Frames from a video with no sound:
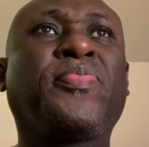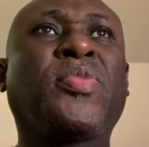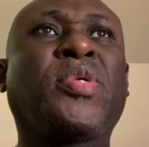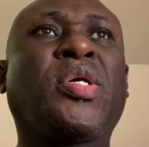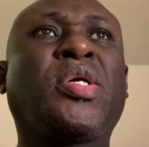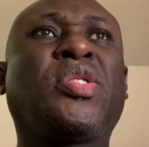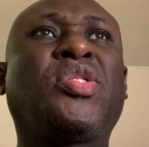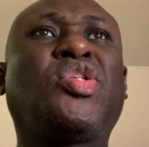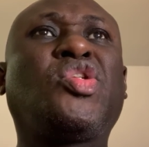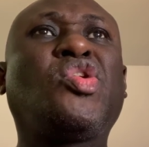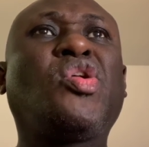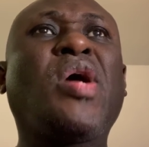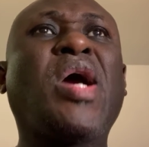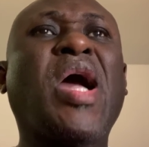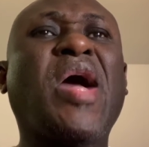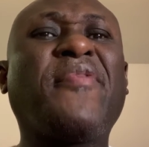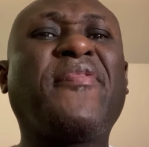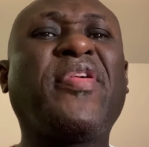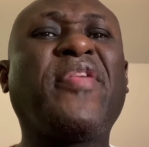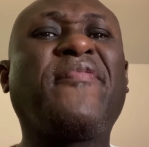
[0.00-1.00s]
Do you
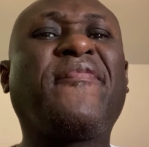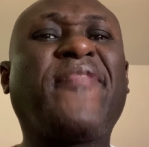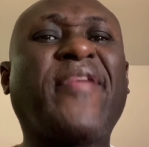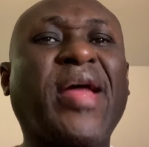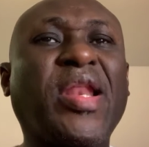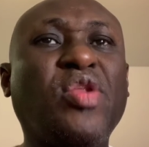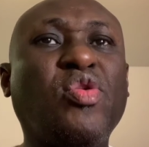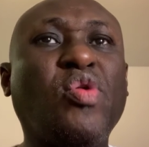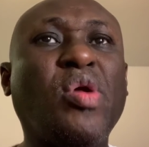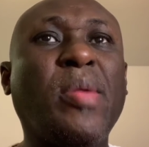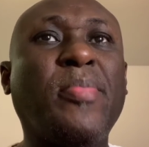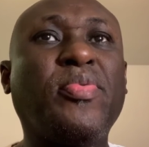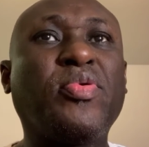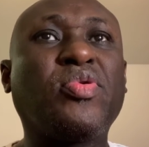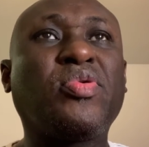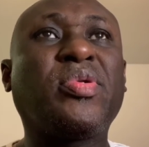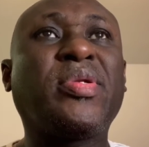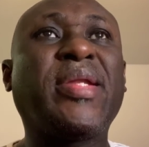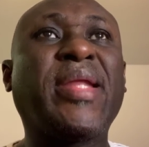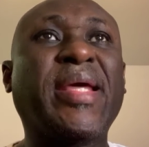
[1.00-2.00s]
have a
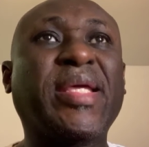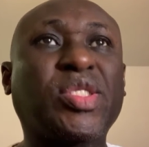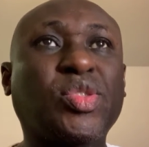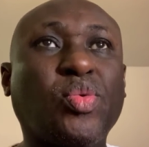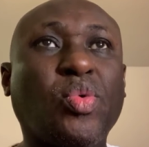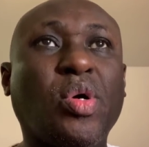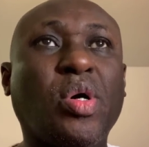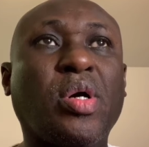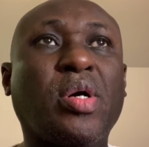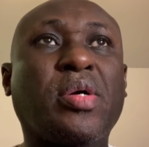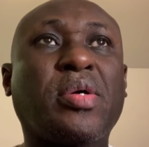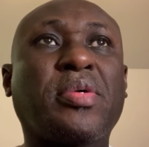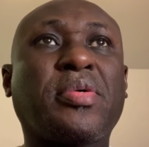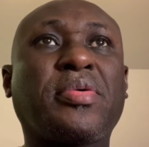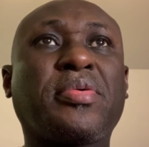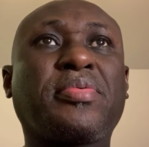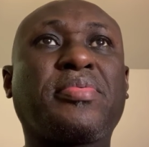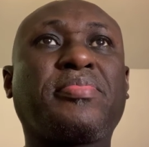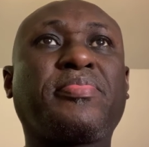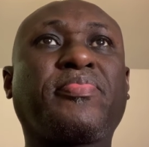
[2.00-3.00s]
valuable network?
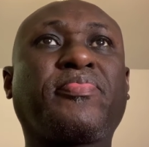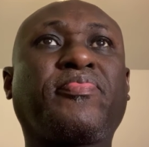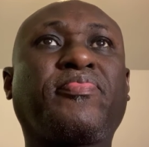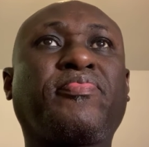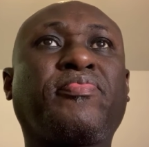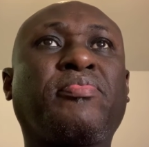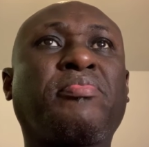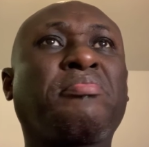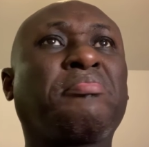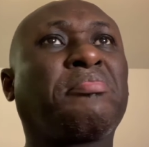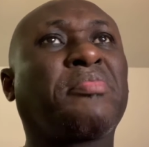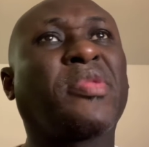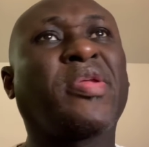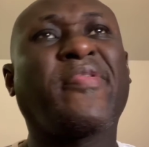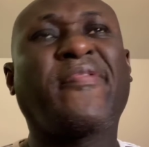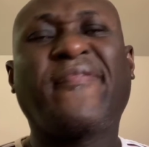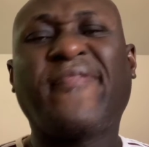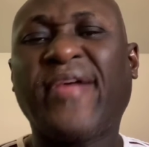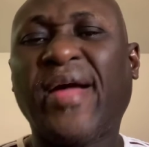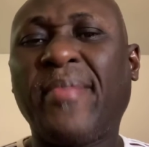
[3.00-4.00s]

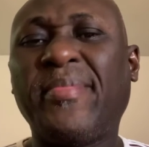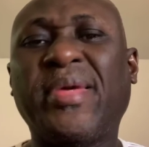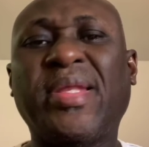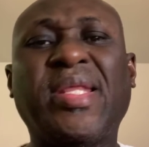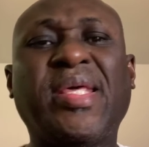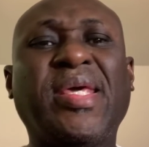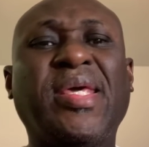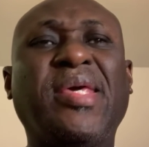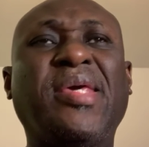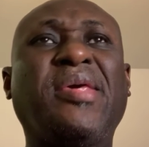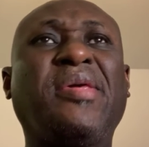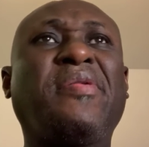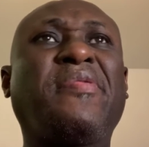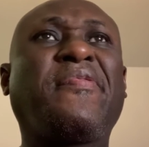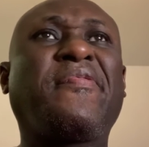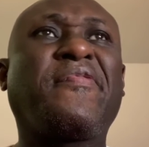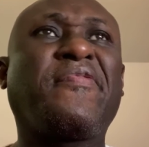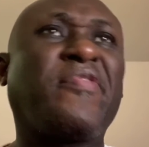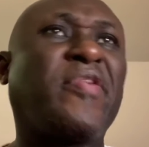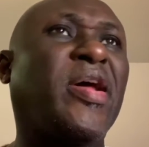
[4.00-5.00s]
Family,
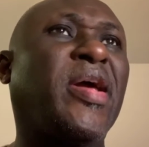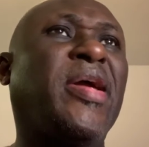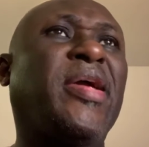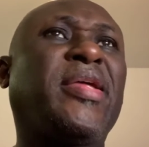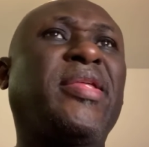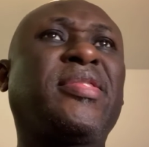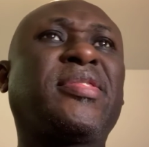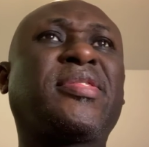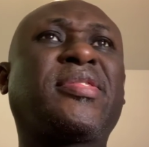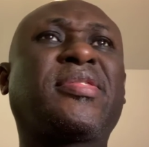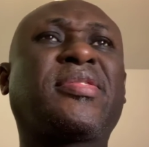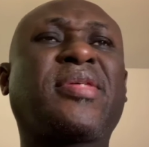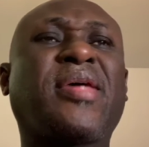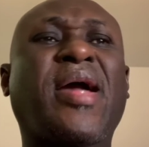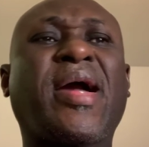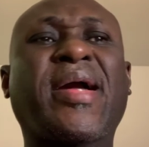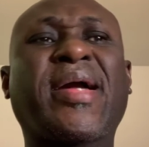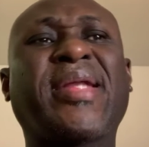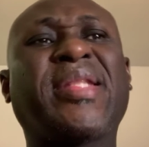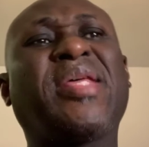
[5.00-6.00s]
friends,
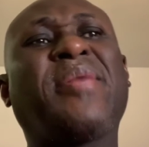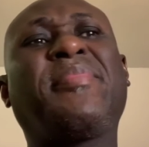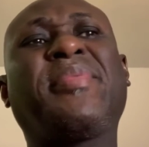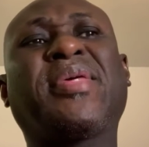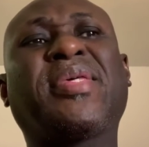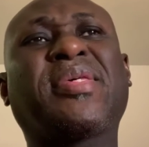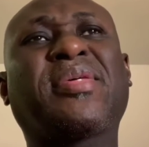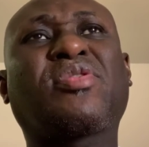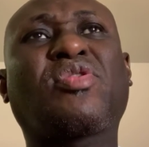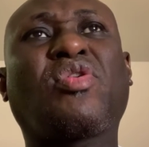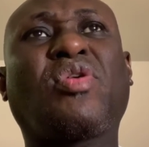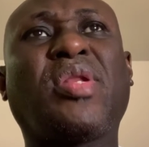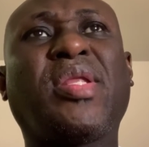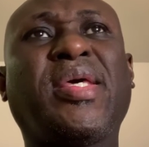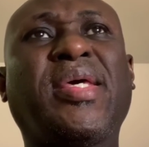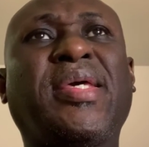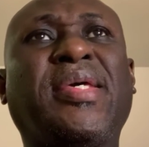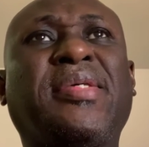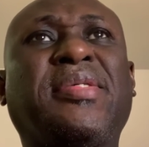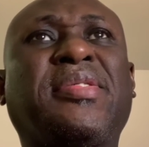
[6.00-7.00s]
academic
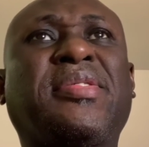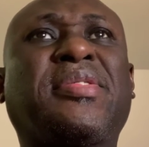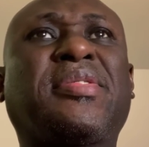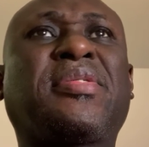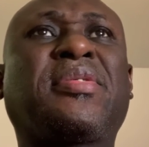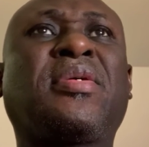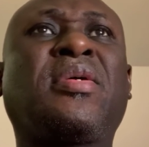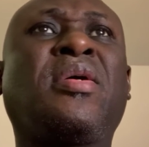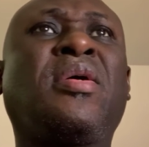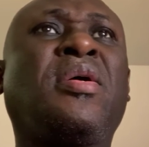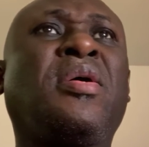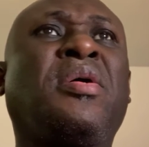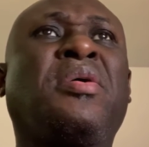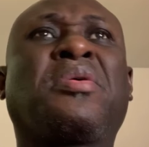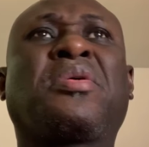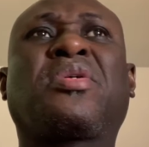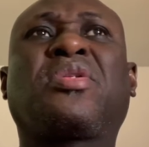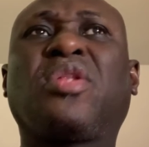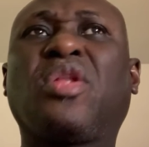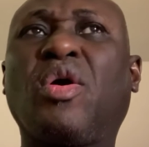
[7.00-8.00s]
colleagues,
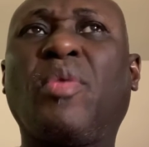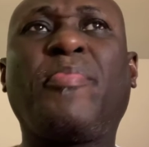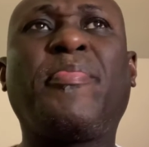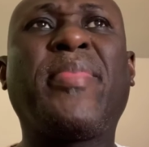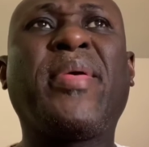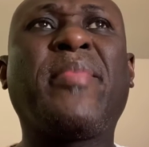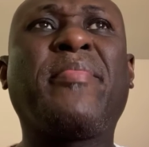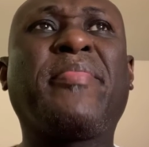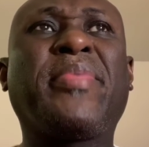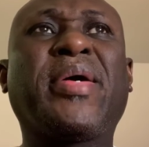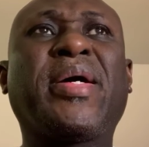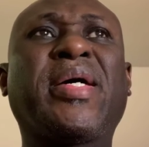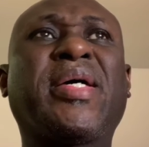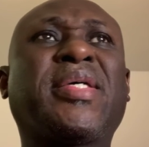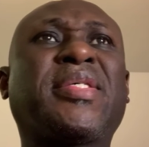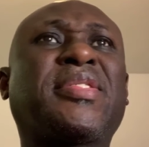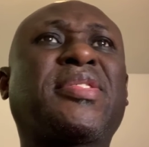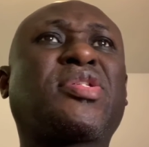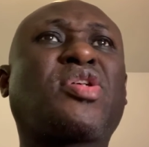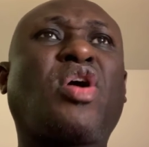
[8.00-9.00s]
club
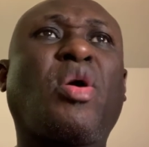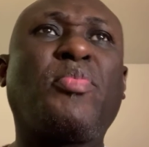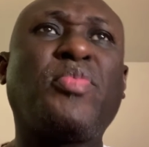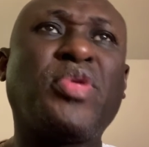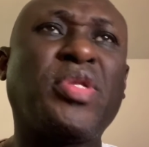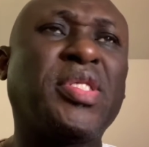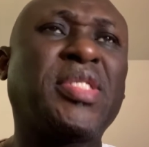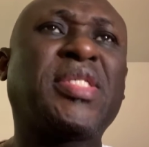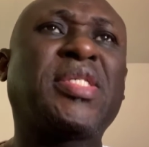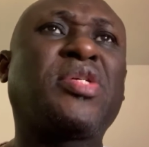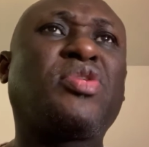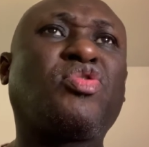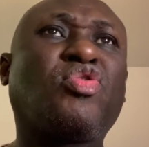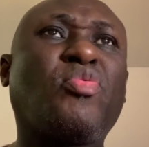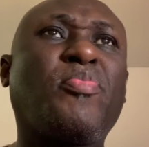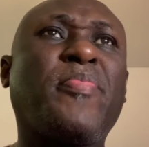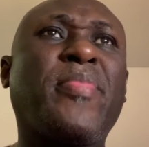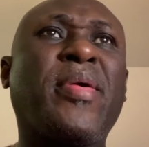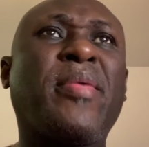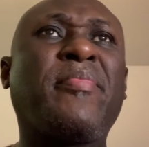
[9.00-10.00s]
members, community
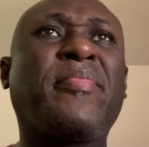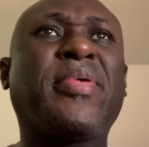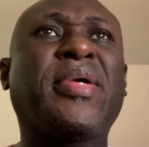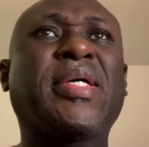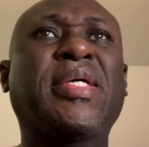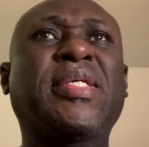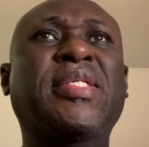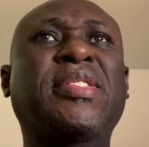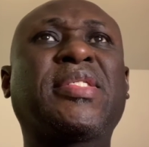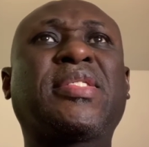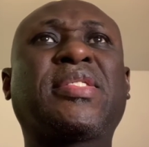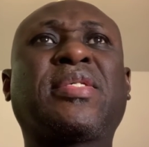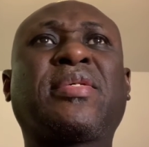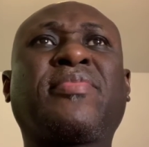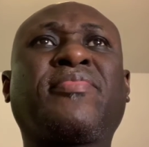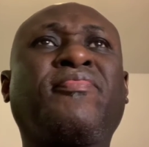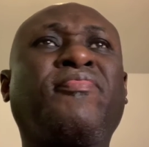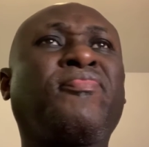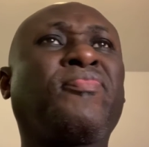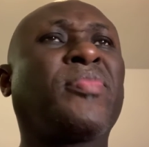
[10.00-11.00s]
group members,
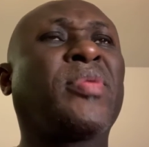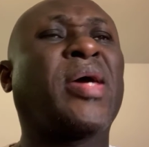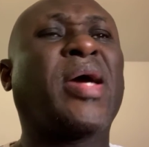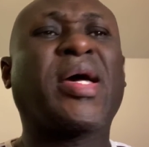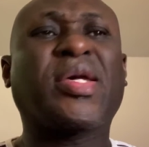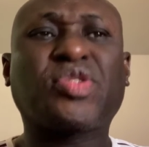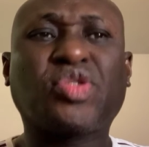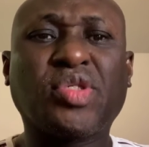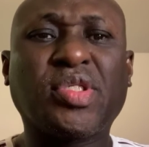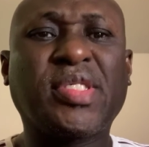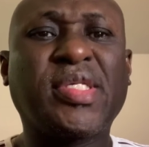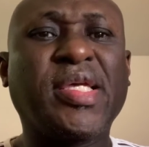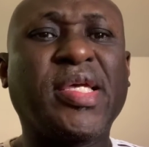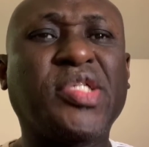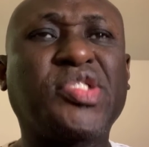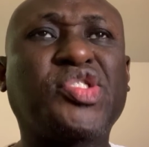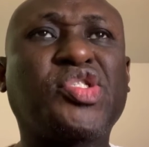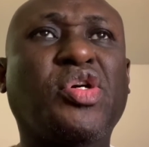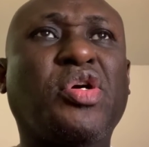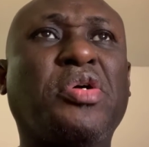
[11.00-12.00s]

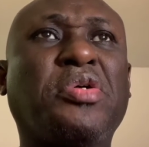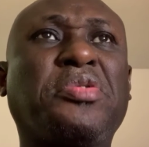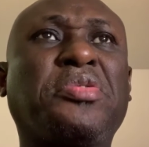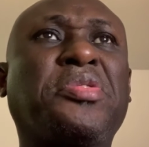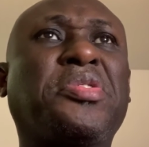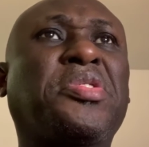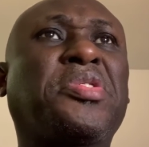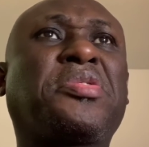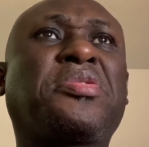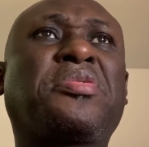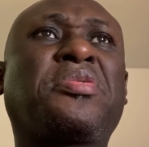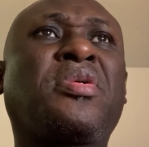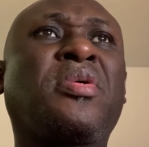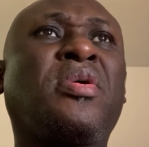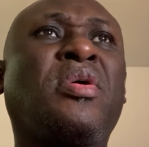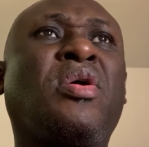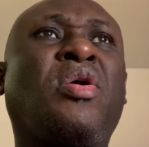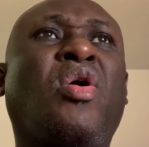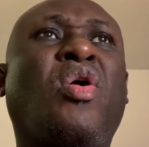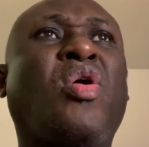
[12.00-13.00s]
associations,
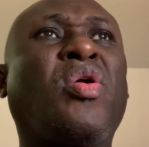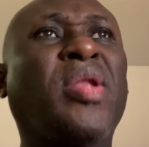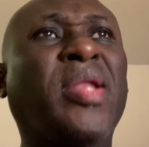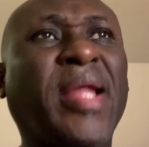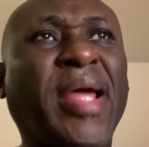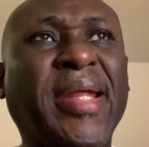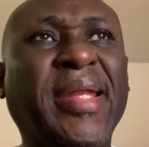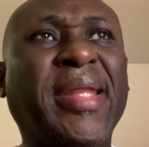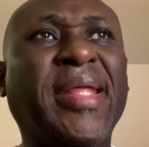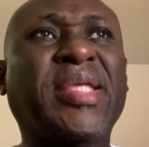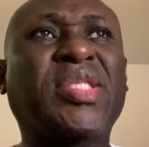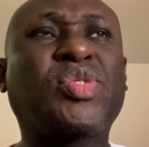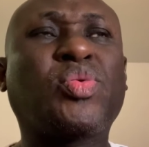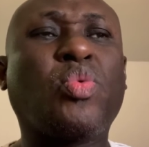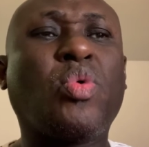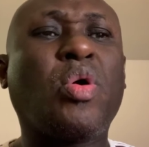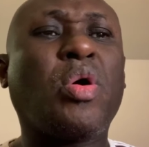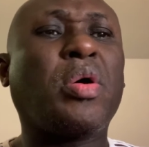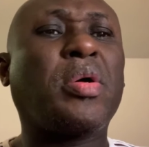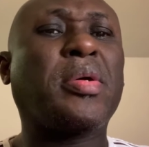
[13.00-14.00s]
online
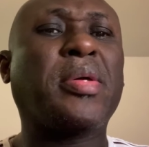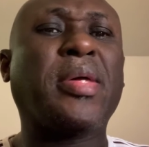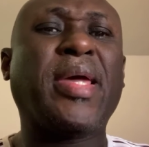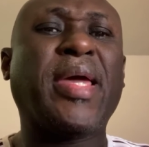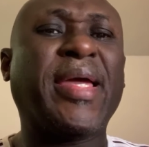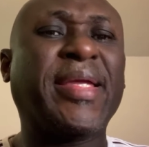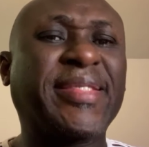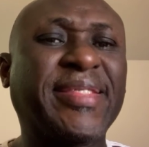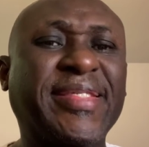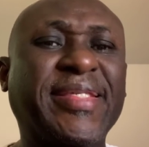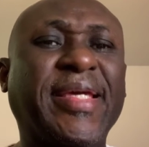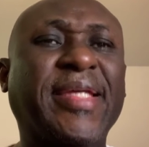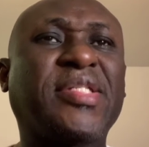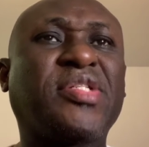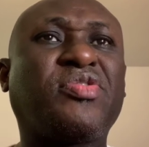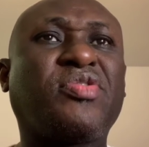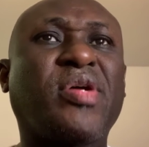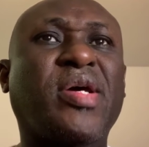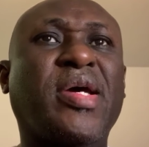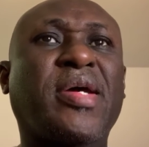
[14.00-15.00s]
network,
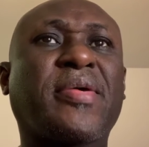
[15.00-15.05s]
etc.